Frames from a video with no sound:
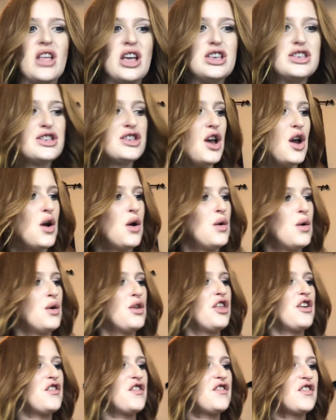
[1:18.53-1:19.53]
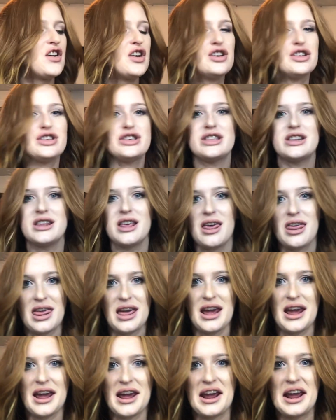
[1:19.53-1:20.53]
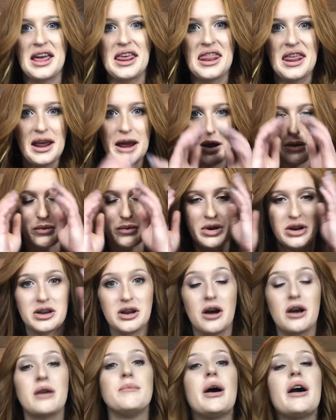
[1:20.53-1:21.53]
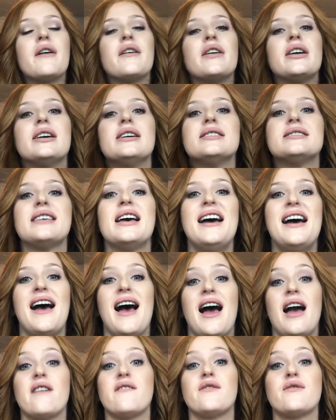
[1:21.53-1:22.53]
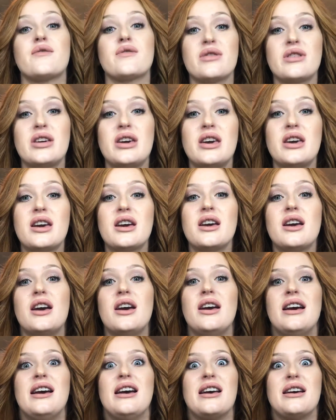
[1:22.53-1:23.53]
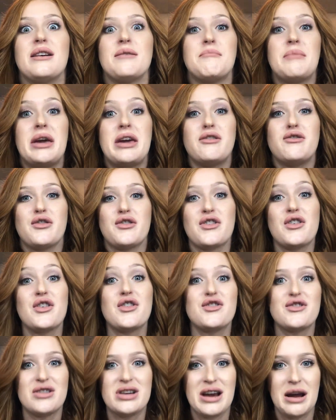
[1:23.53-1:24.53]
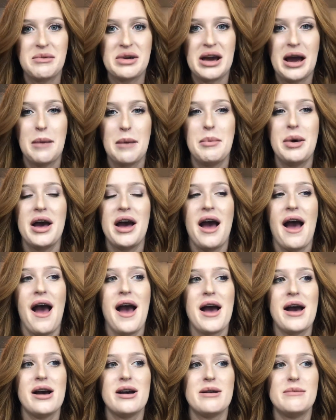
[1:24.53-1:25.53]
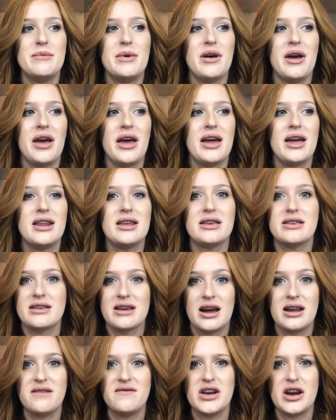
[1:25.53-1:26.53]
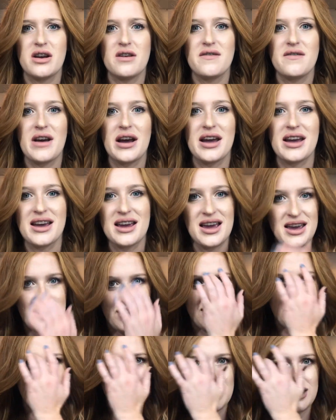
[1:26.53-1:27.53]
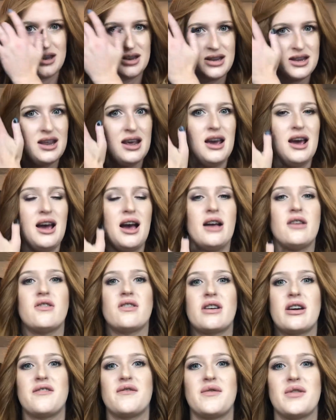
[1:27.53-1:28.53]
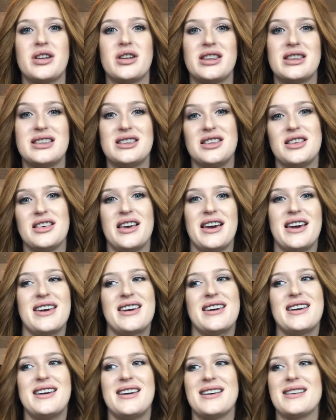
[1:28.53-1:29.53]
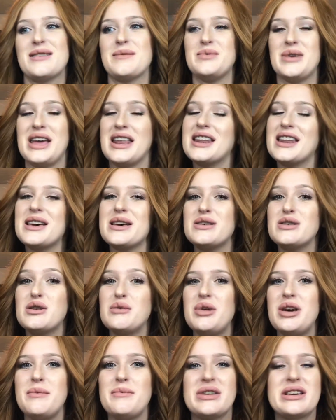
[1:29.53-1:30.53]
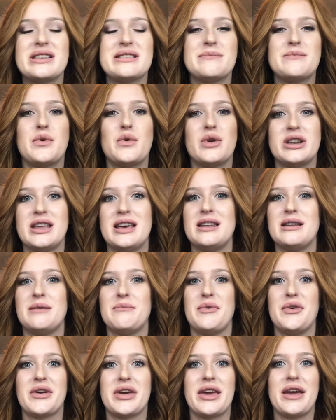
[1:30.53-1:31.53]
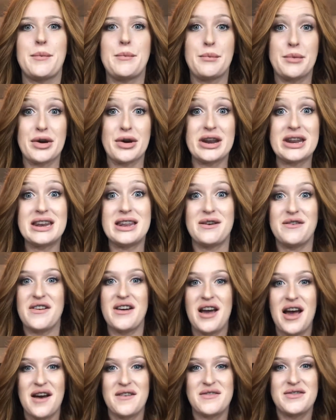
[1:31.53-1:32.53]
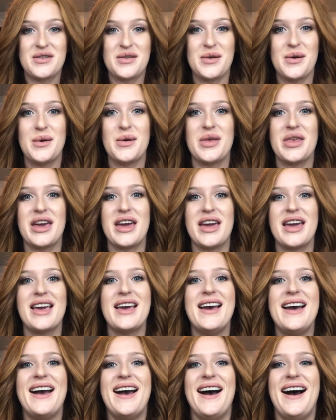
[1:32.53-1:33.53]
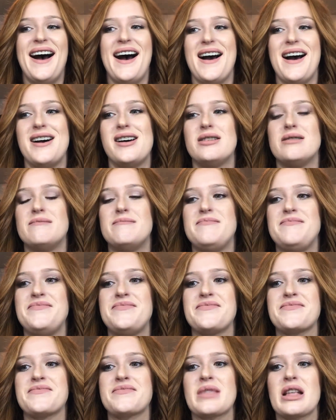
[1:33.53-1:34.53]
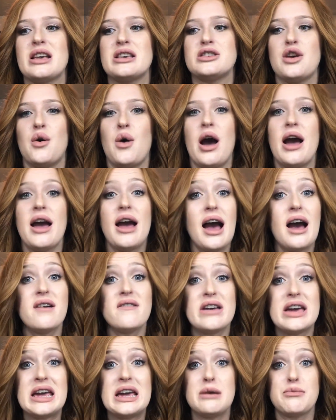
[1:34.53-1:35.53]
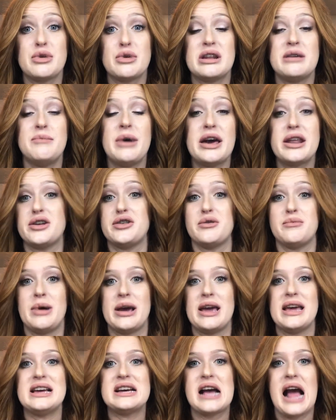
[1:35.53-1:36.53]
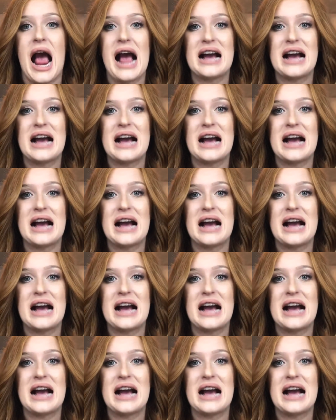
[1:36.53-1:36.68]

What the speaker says: So the first thing that I want to talk about is I have a really major surgery coming up, and it's kind of terrifying, and I just kind of wanted to explain it a little bit because I'm going to end up looking pretty different after the whole thing. So I have a pretty bad underbite.